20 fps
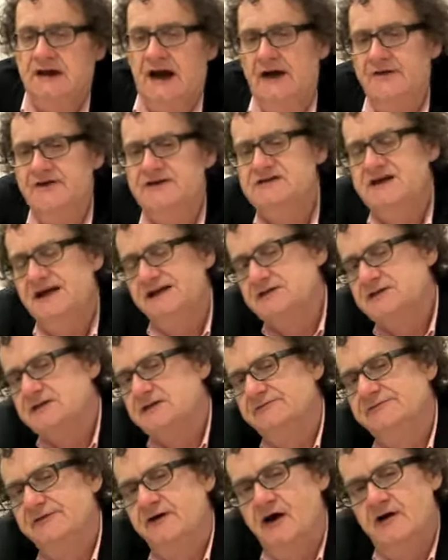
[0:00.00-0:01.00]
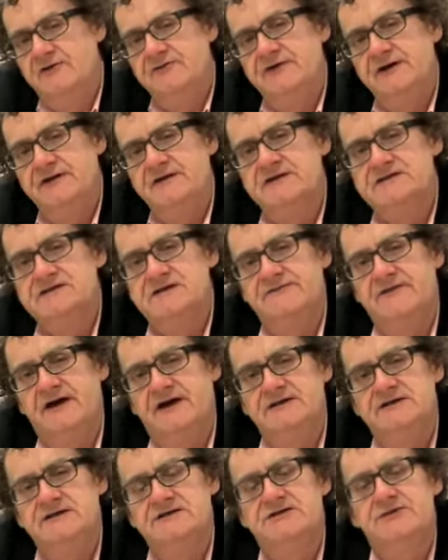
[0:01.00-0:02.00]
Our intention for offering this
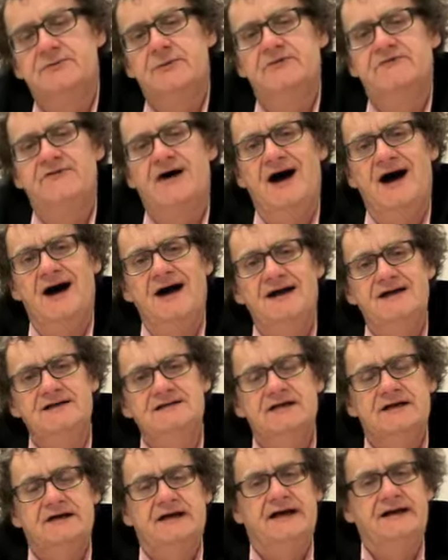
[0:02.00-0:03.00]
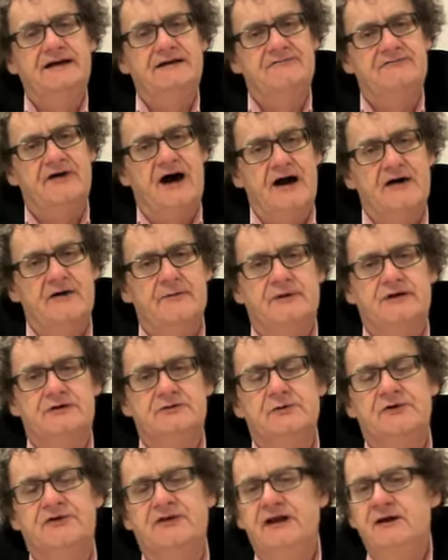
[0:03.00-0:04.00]
event is to provide an
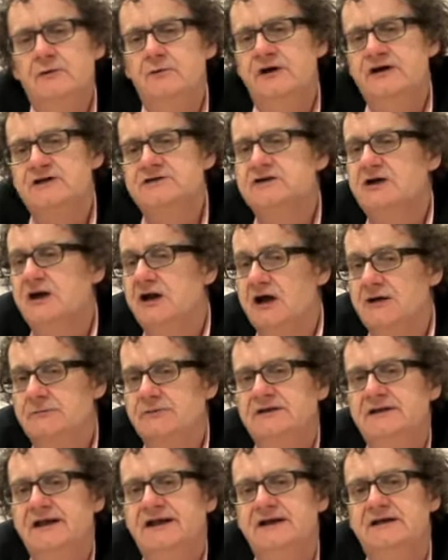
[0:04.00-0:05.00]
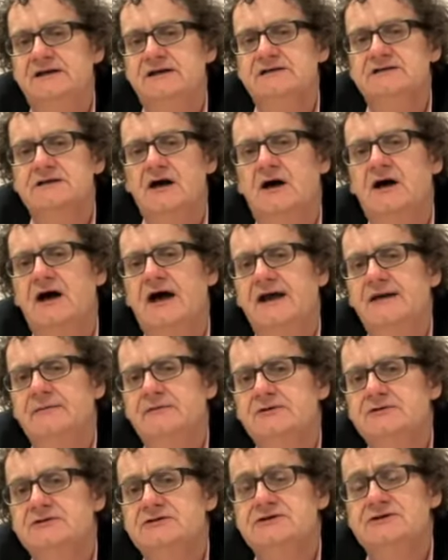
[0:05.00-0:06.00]
environment within which global leaders are
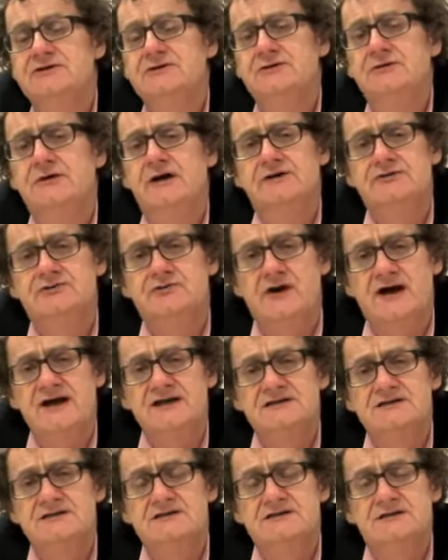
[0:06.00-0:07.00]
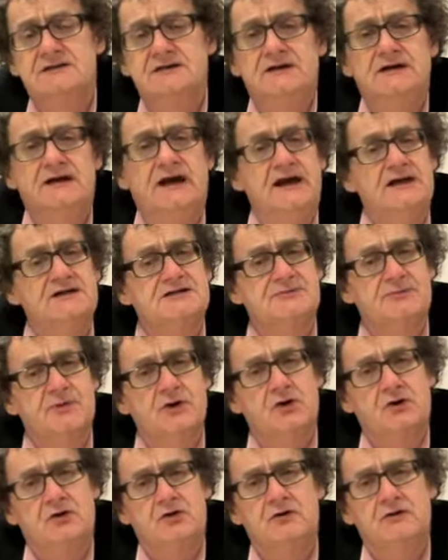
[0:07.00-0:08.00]
able to address,
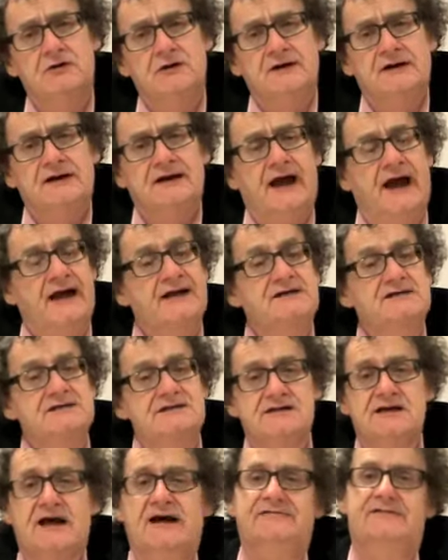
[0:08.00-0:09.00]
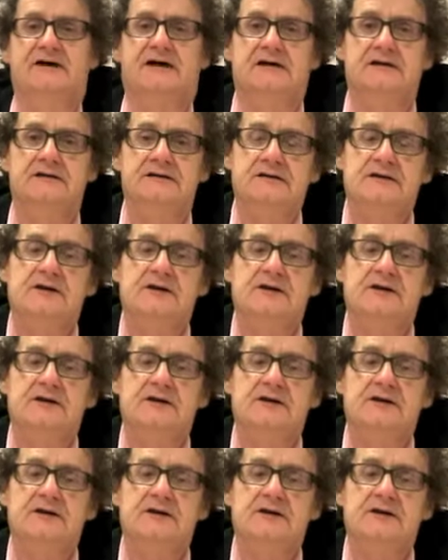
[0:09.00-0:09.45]
explore and discover